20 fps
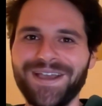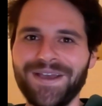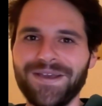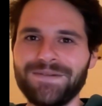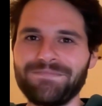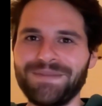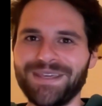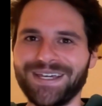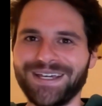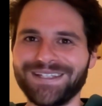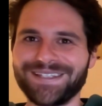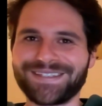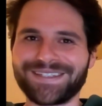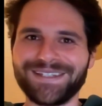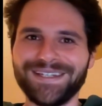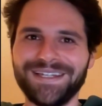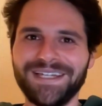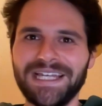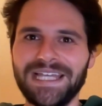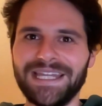because
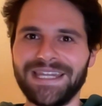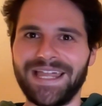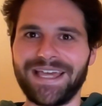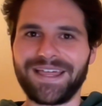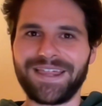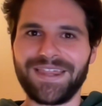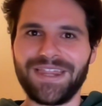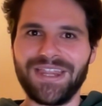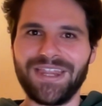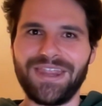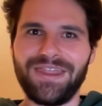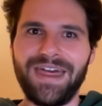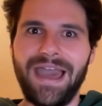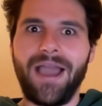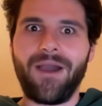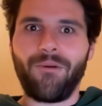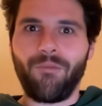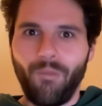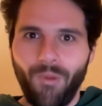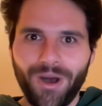like
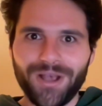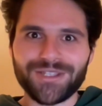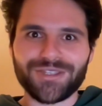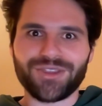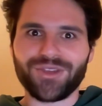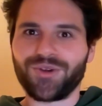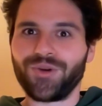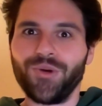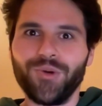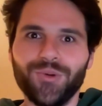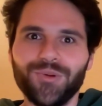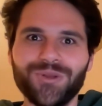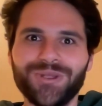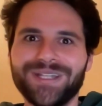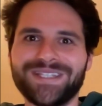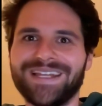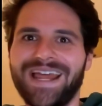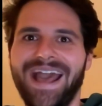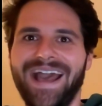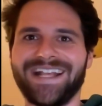that was the
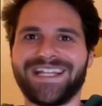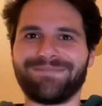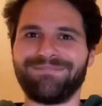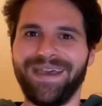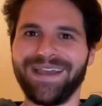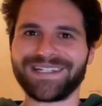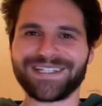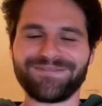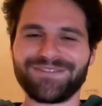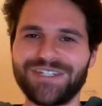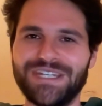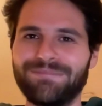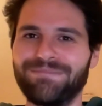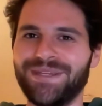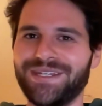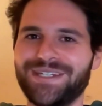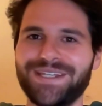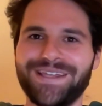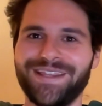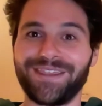coolest aspect of
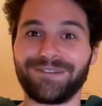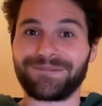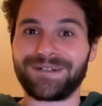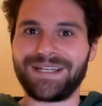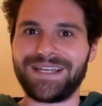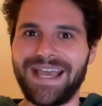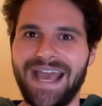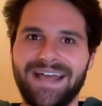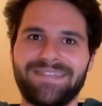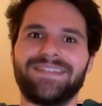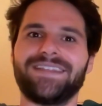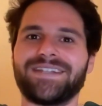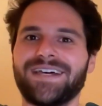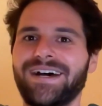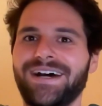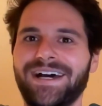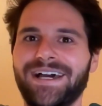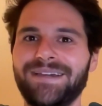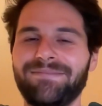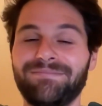GPT-3 at the
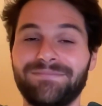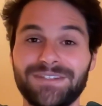time.